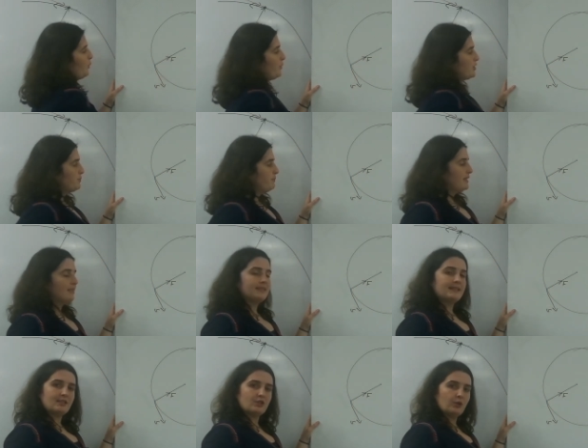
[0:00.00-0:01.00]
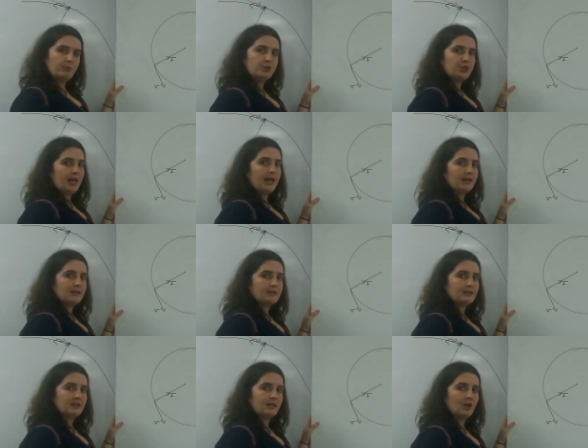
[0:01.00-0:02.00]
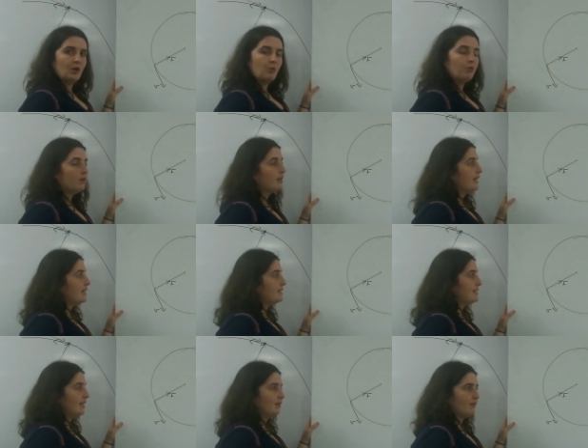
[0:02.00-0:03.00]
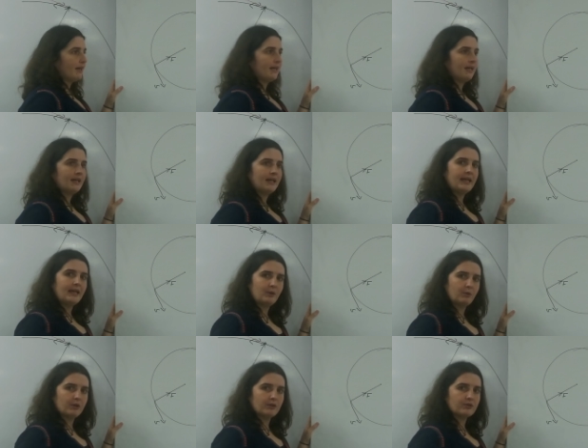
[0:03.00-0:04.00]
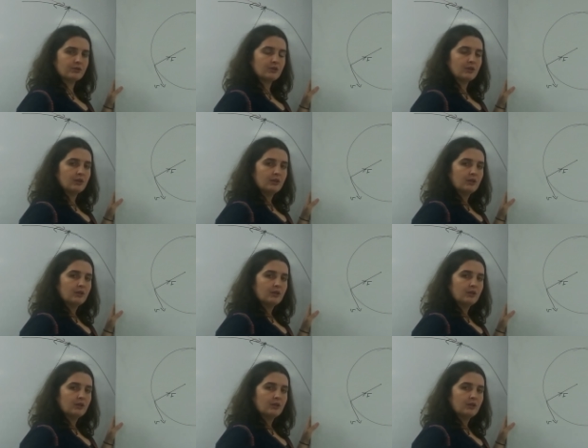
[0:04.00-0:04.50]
Which means this object will accelerate inwards.